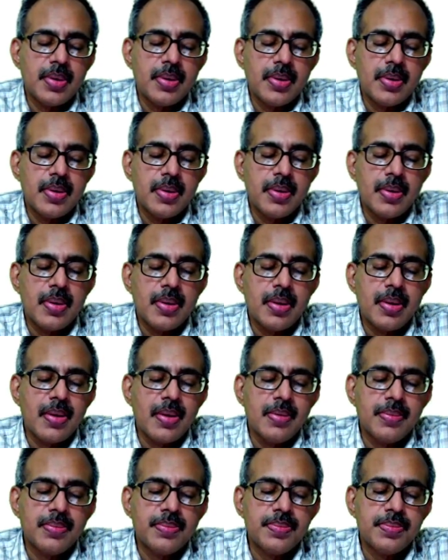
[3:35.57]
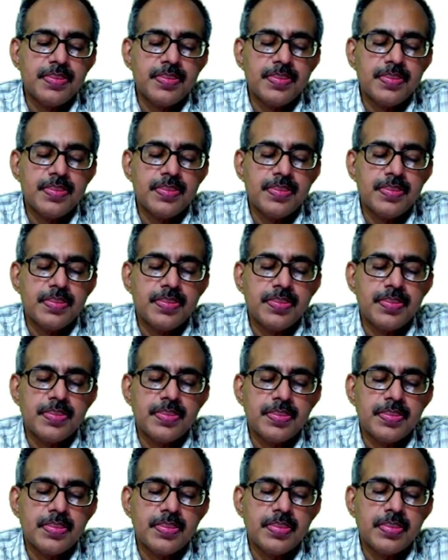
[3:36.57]

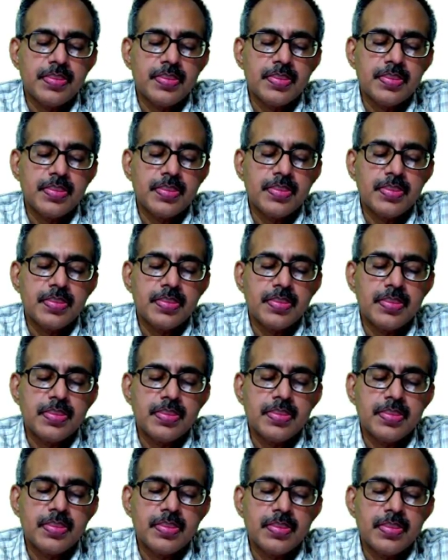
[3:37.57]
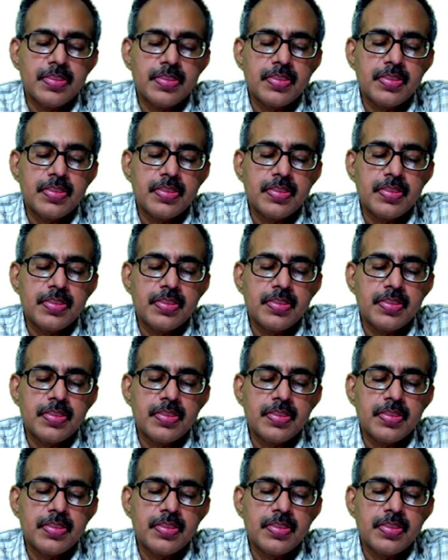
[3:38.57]
(no one is talking)